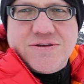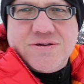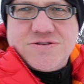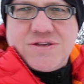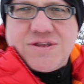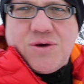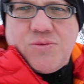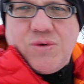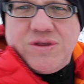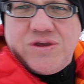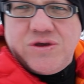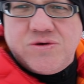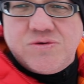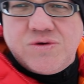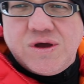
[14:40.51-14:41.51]
so that when
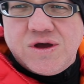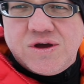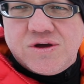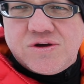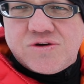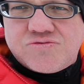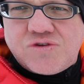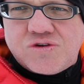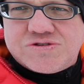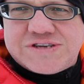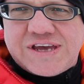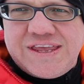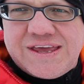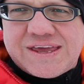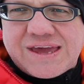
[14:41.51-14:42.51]
you
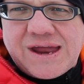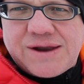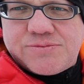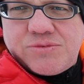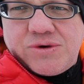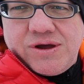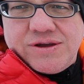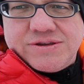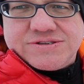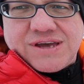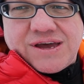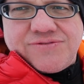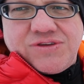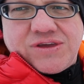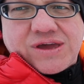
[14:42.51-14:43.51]
rotate your camera to
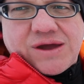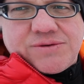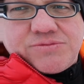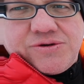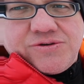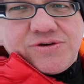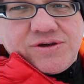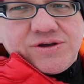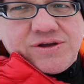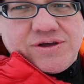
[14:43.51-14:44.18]
have your camera